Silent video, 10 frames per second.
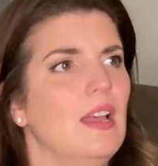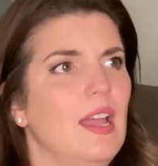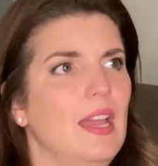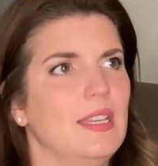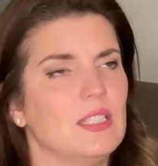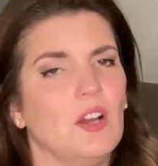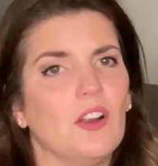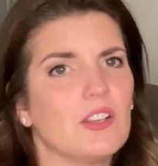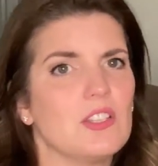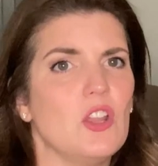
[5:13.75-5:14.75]
and it's
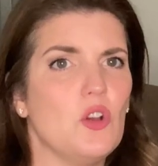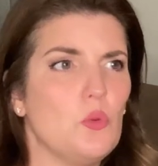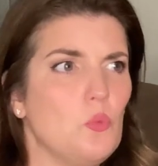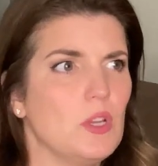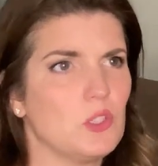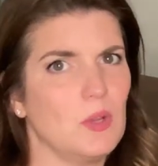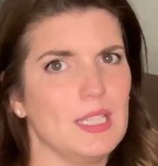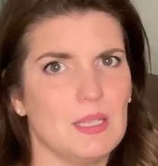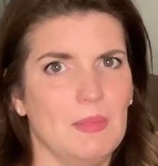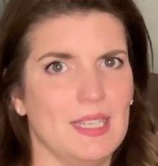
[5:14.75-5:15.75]
hard to know which way
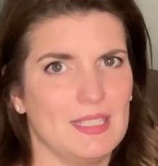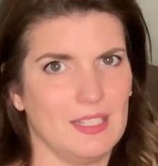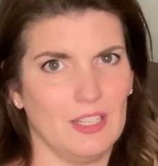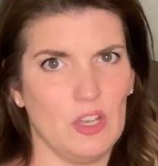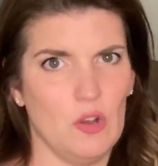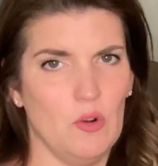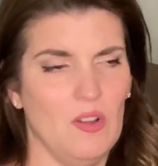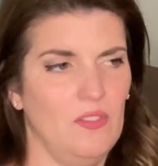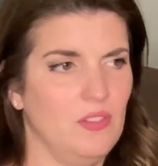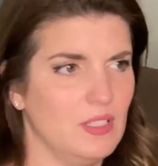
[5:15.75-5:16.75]
somebody's going to go
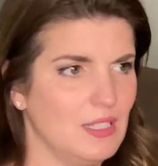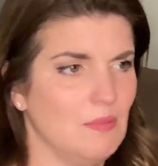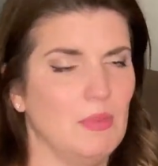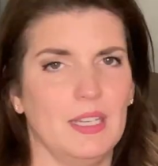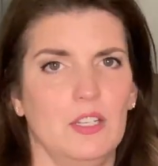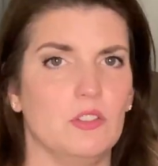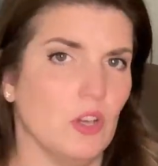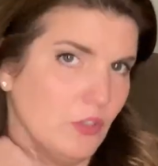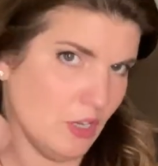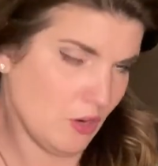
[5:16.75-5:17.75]
if it's somebody you
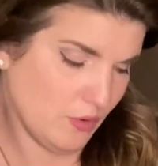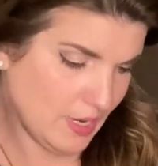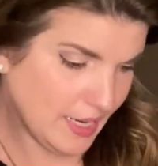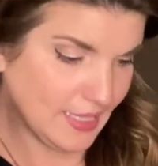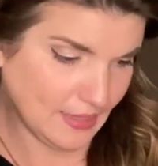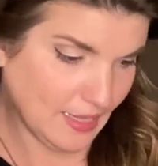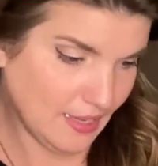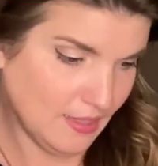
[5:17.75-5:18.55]
don't know. I get that.